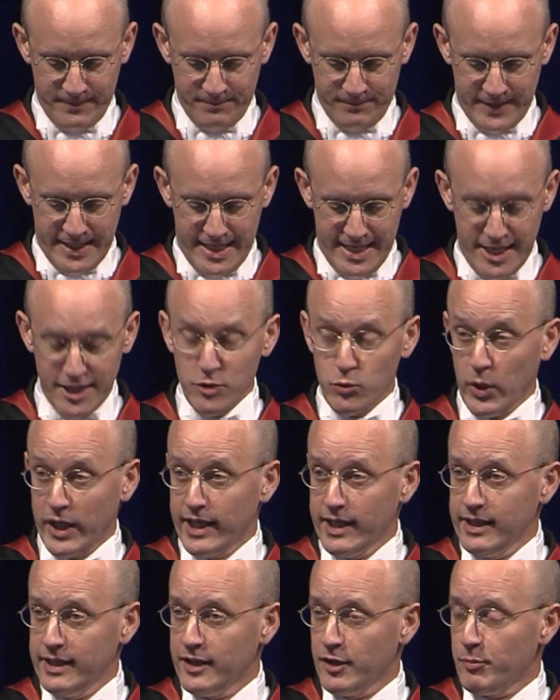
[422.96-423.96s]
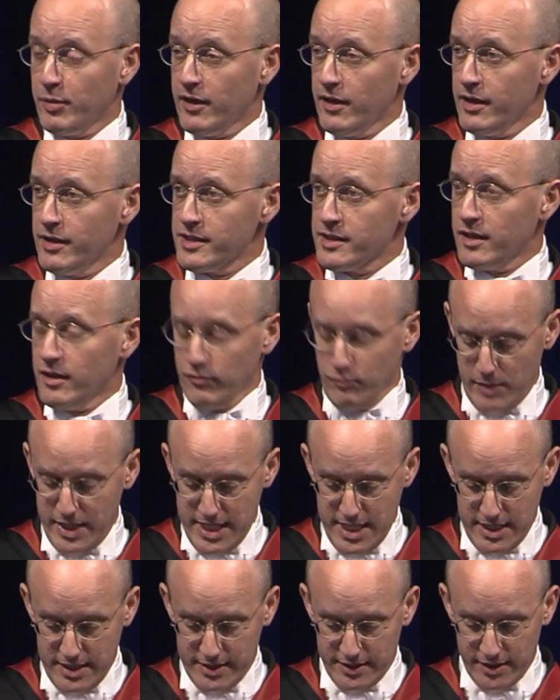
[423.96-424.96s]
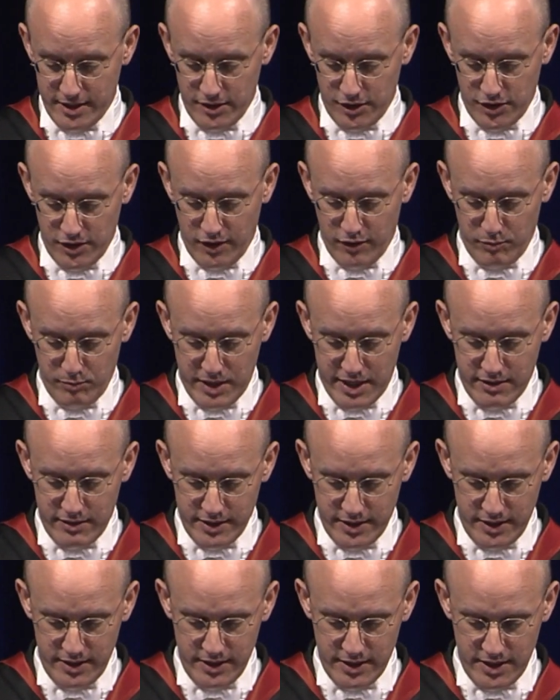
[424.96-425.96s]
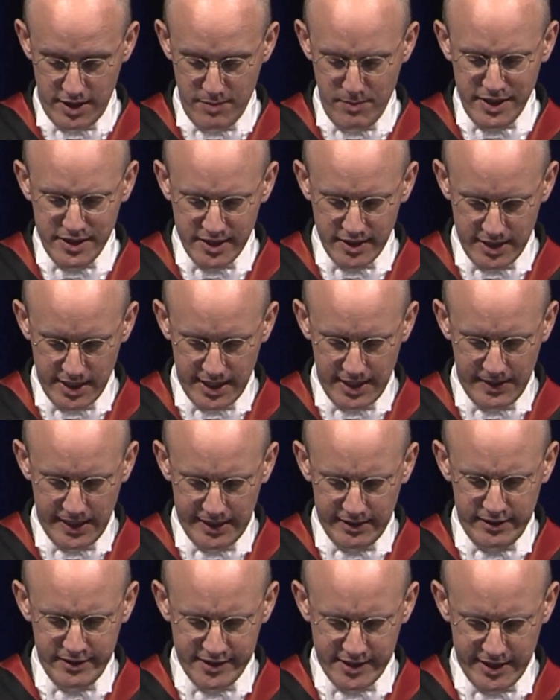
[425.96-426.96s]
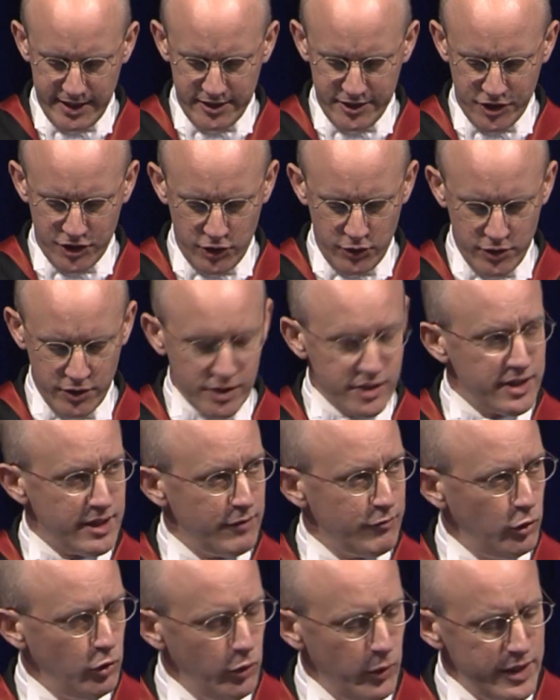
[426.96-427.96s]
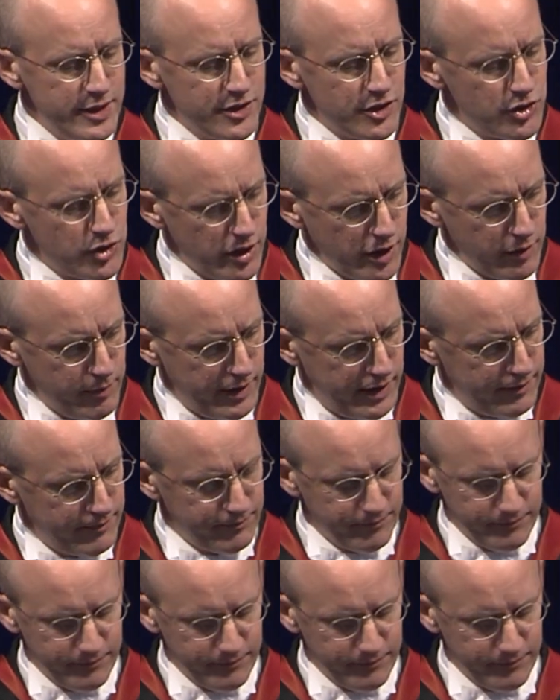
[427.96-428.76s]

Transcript: and when, in the past, I've made such comparisons, I must say, Hillsdale students have always struck me.